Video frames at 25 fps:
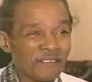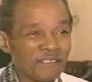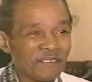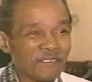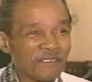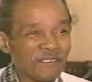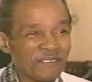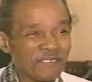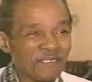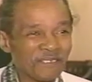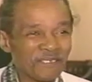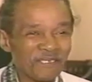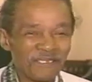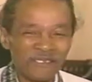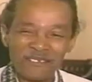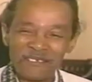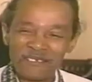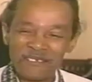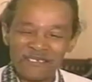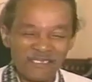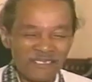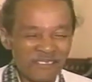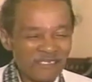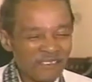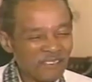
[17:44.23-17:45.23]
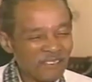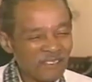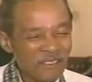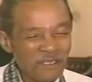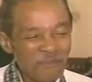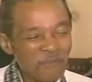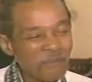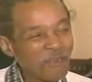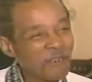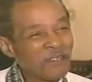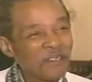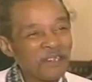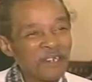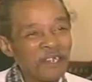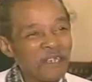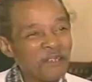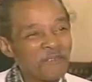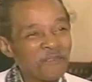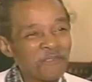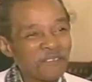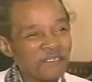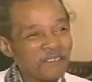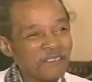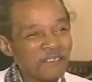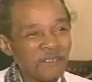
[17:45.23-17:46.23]
you know. or life
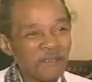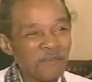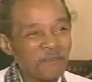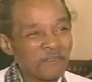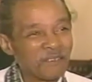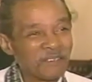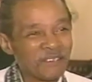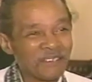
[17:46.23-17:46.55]
is something.